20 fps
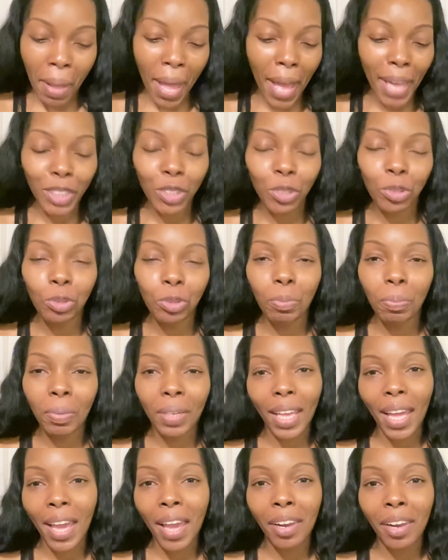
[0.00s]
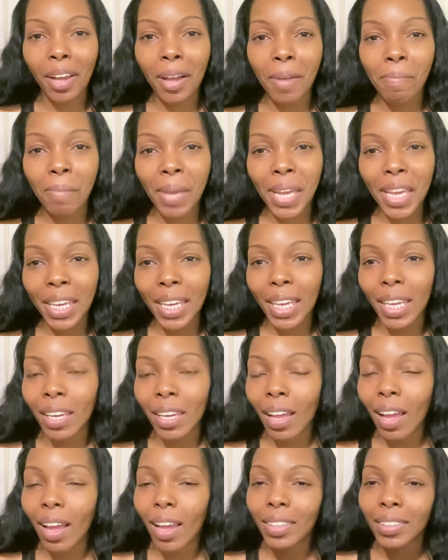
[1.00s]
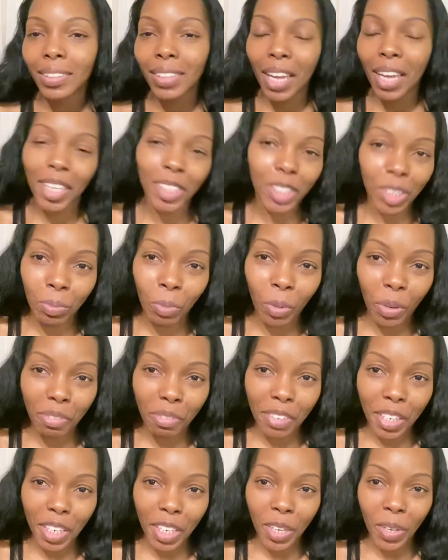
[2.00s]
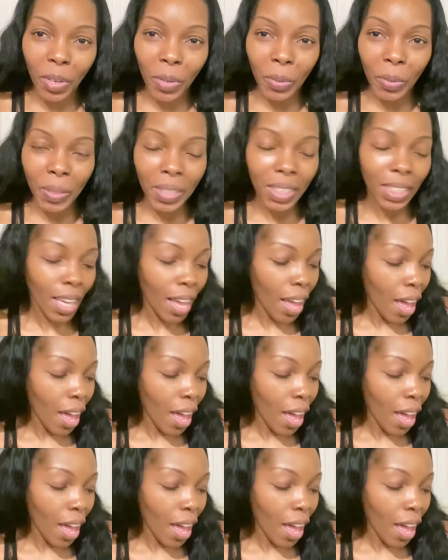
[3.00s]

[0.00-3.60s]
I do plan on making tons more videos.